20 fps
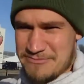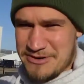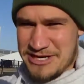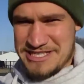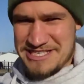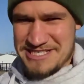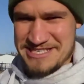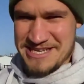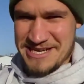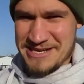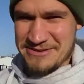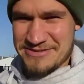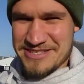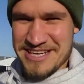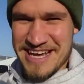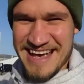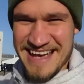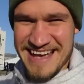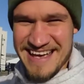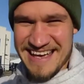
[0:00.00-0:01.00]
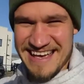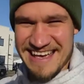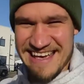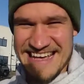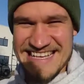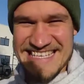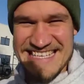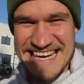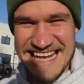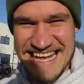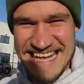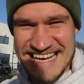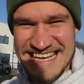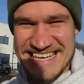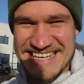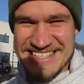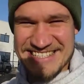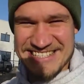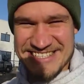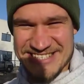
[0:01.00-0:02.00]
brace yourselves, is an
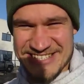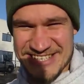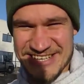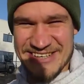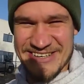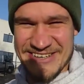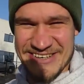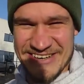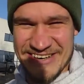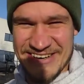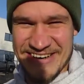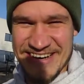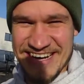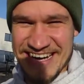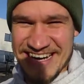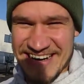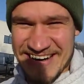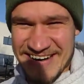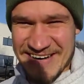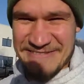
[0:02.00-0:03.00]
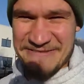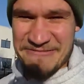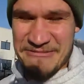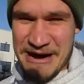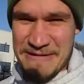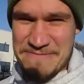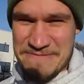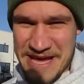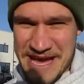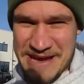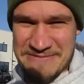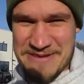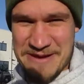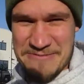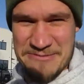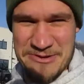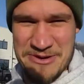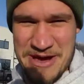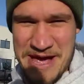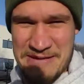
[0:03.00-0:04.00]
idiot's tour of my
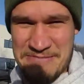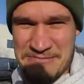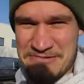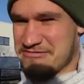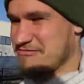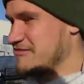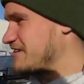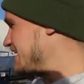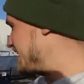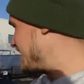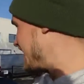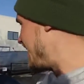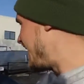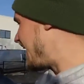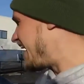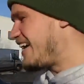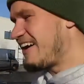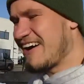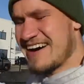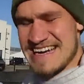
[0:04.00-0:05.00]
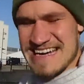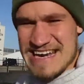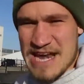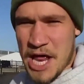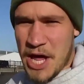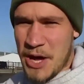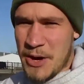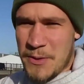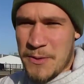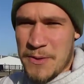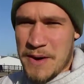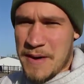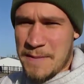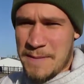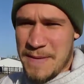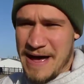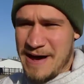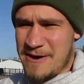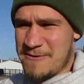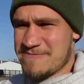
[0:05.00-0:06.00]
BMW M3. I know
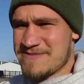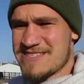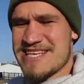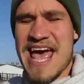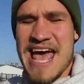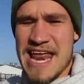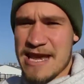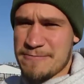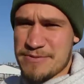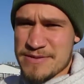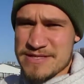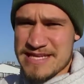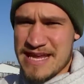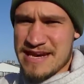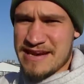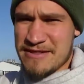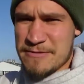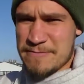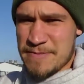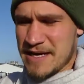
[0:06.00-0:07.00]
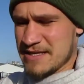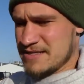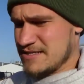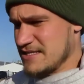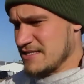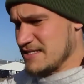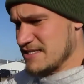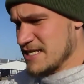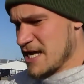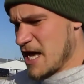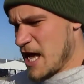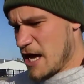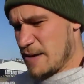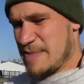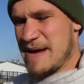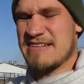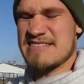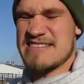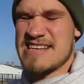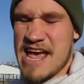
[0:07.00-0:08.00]
about 10% of the buttons,
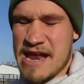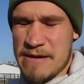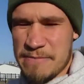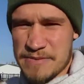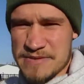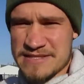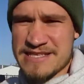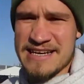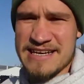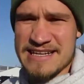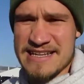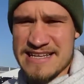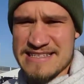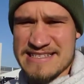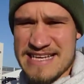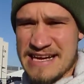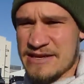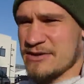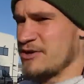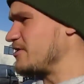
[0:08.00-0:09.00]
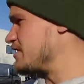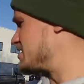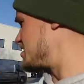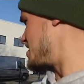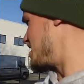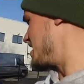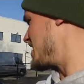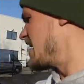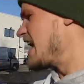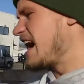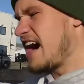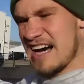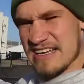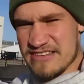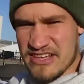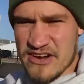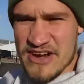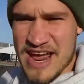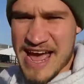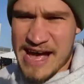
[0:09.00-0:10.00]
about 10% of the technology. I
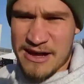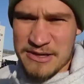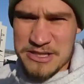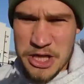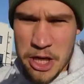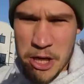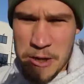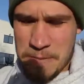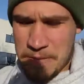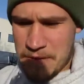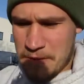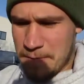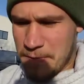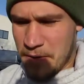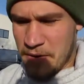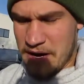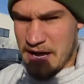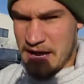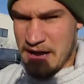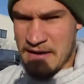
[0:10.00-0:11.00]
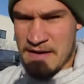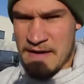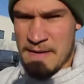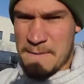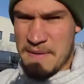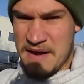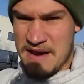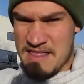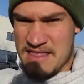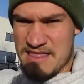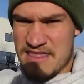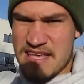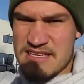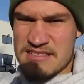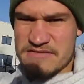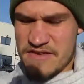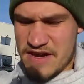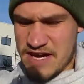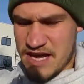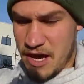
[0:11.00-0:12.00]
don't know how to open the bonnet, but in
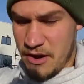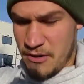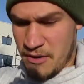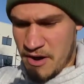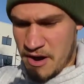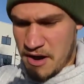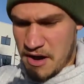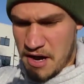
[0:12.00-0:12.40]
this video,